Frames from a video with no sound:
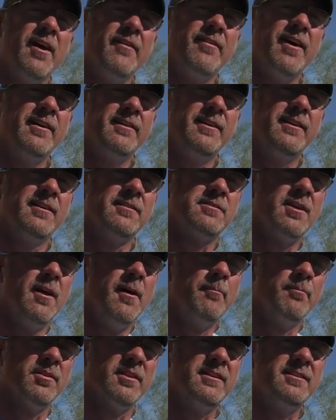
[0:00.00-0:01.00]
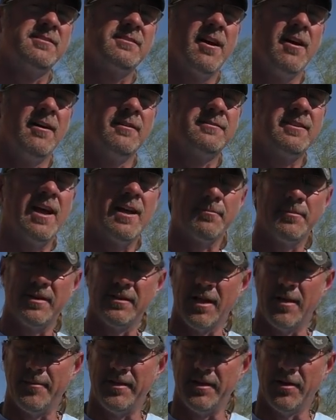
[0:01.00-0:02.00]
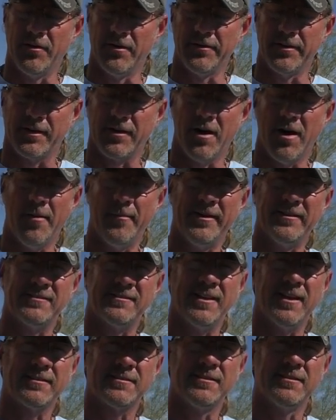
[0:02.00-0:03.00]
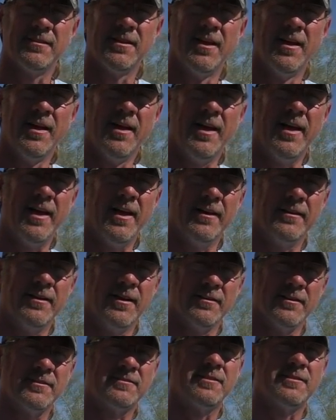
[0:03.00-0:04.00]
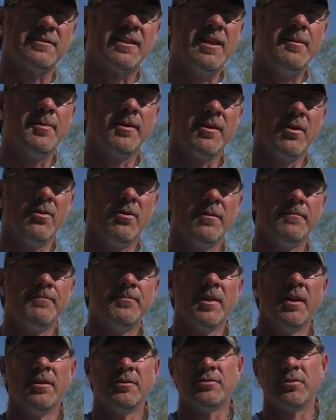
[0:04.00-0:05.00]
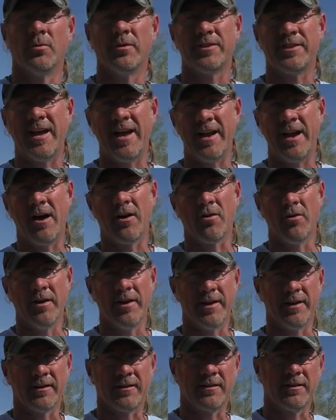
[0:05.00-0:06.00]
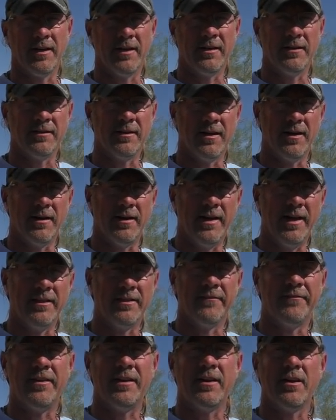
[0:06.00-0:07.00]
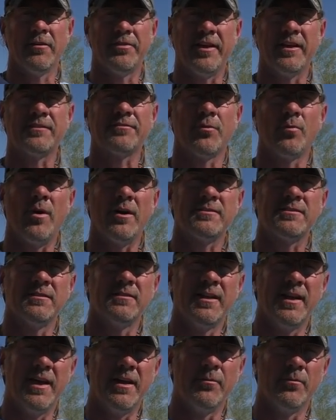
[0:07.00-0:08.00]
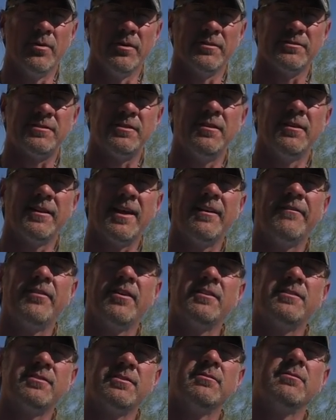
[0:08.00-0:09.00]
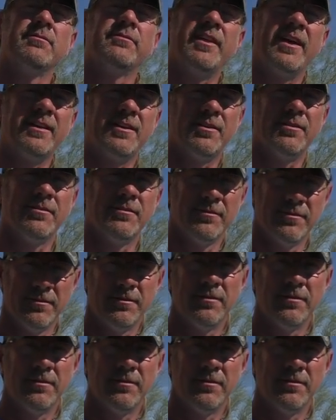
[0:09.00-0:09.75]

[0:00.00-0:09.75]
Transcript: have ideas, please contact me. Let me know in the comments section, and uh, let's just keep it going. So with that, I'll go ahead and, and uh, end the video. Thanks for watching, and we'll see you again very soon. Thank you.